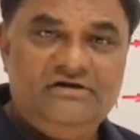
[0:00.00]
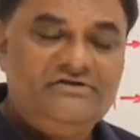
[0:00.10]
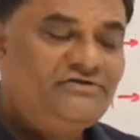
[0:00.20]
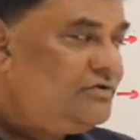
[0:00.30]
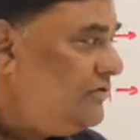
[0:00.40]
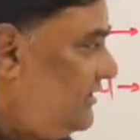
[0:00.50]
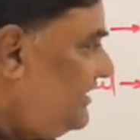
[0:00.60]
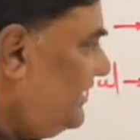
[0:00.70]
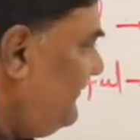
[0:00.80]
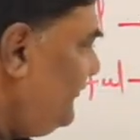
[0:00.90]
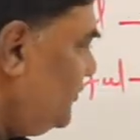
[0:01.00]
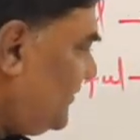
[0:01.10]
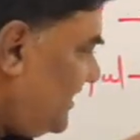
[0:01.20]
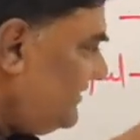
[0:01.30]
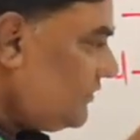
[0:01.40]
So if you
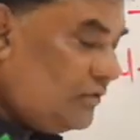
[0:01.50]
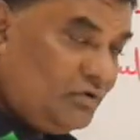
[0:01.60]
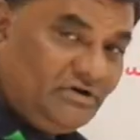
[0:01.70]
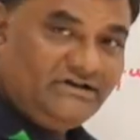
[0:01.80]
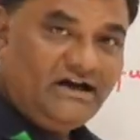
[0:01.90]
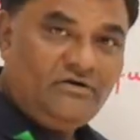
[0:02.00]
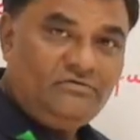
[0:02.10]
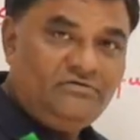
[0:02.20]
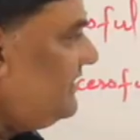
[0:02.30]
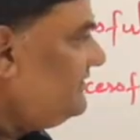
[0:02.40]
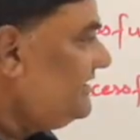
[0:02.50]
look at the code now,